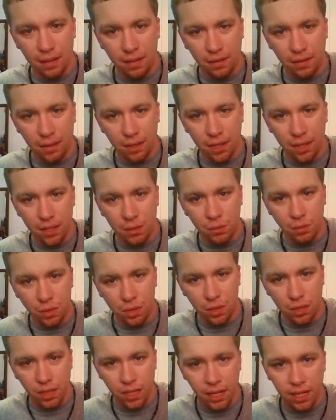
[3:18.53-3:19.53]
for this
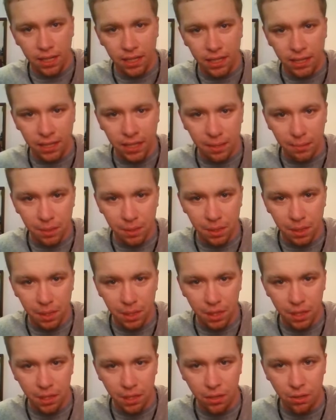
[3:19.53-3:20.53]
one, I skipped
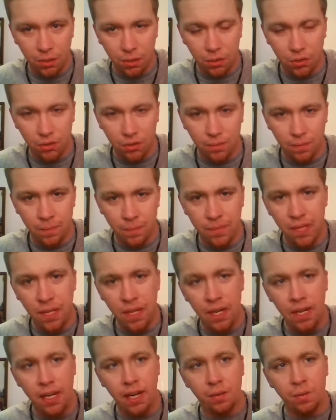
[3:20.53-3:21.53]
a hole
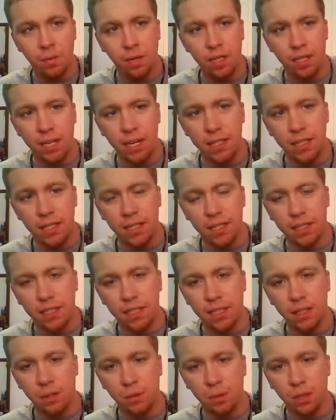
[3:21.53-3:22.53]
and went down to this
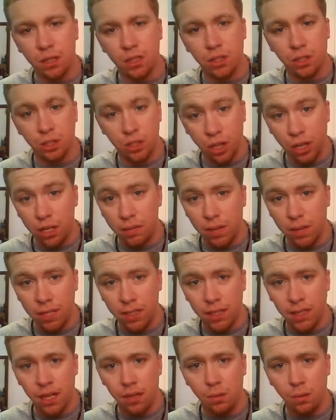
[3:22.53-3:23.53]
next one, started my
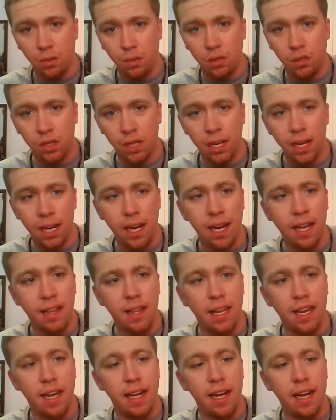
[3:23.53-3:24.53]
sidewall, and
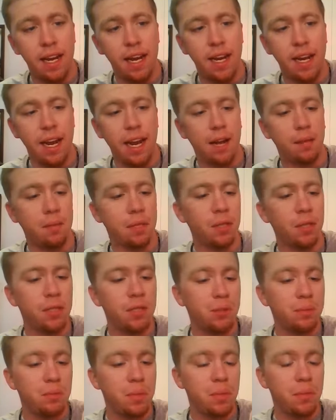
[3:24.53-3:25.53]
then I'm going
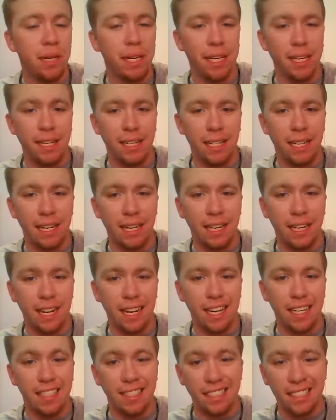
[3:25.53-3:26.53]
to be making it
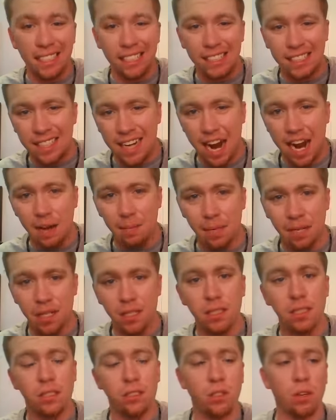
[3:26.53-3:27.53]
a 6
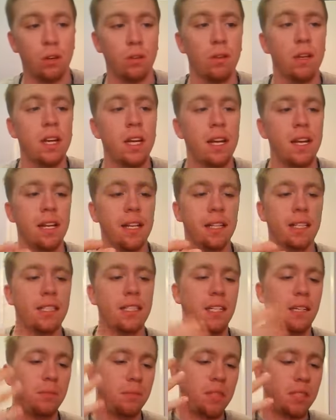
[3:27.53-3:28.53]
diamond. So this
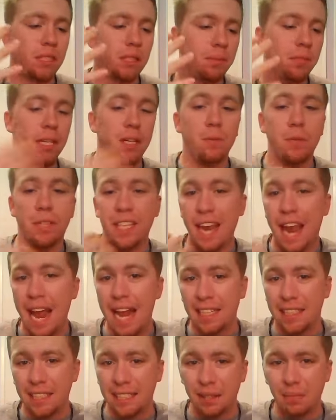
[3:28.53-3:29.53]
comes into play with
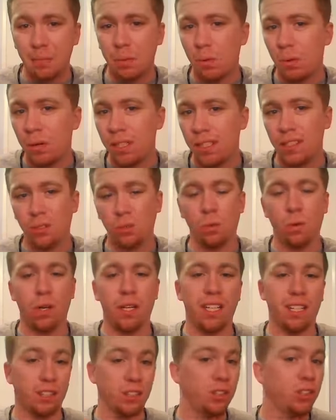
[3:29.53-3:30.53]
casting points or
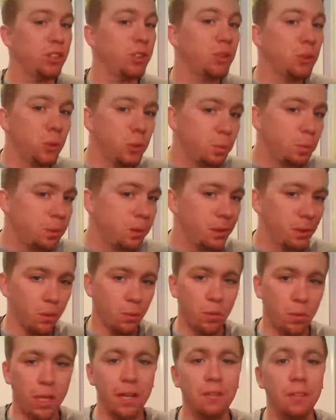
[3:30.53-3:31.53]
your loops or
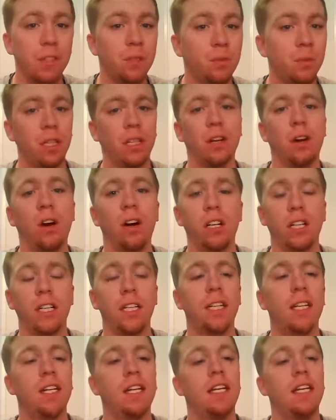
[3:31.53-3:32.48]
whatever you want to call it.